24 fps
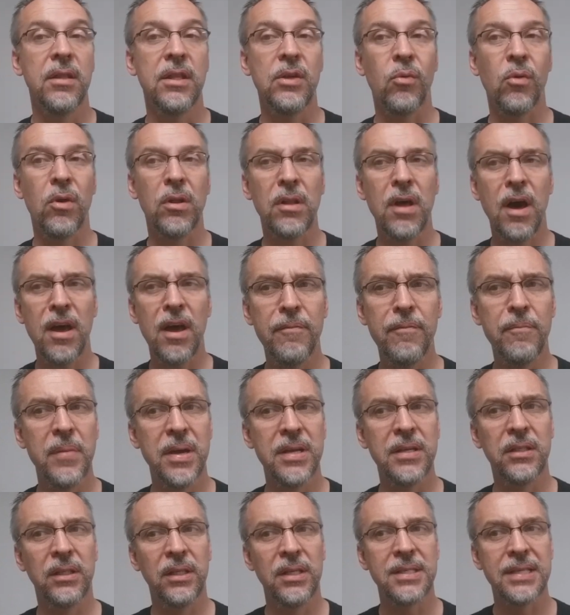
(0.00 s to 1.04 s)
there were a of
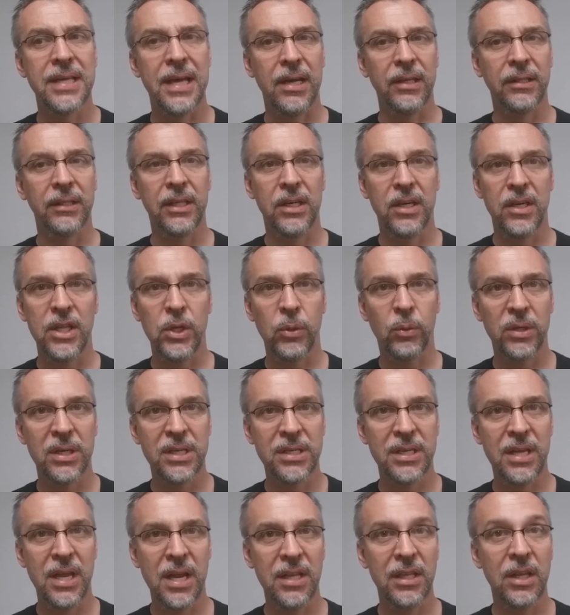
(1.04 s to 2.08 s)
mentalists out there that were
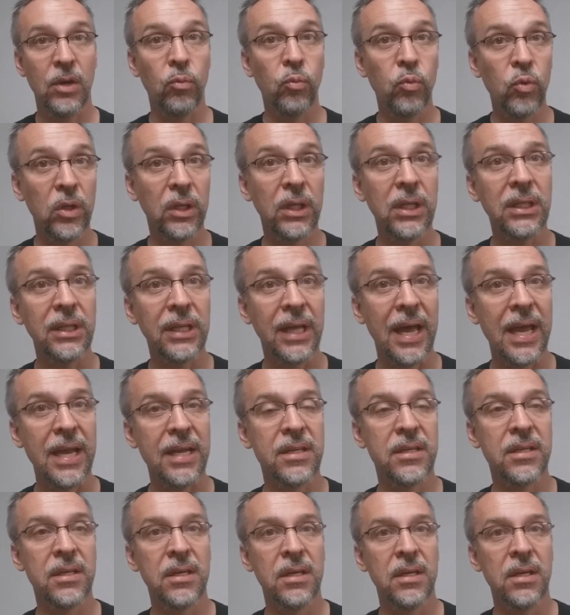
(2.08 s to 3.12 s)
saying they really
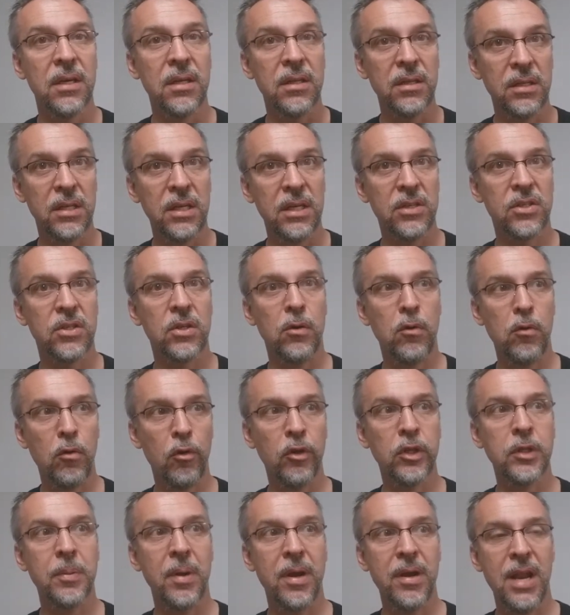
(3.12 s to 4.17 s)
liked this
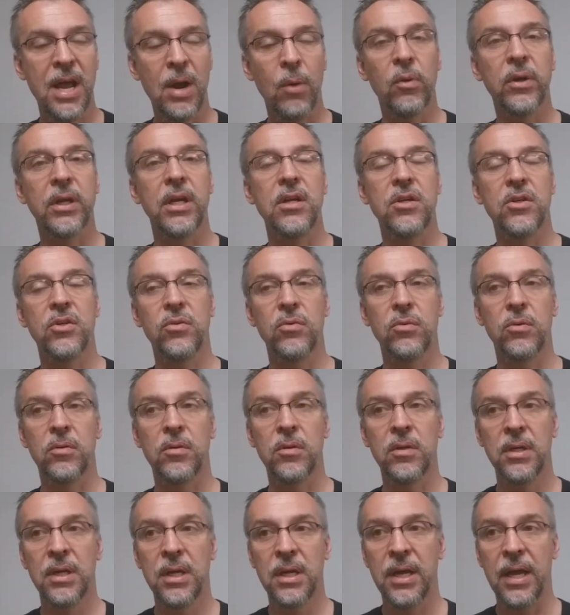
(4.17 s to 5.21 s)
Ultimate Networking
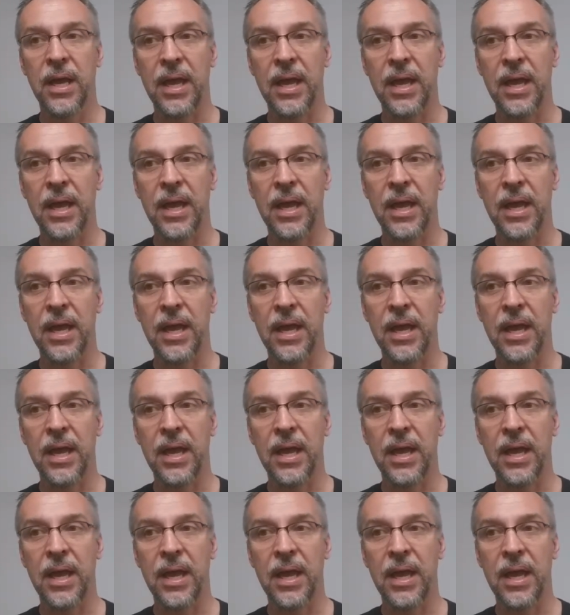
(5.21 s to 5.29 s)
Tool,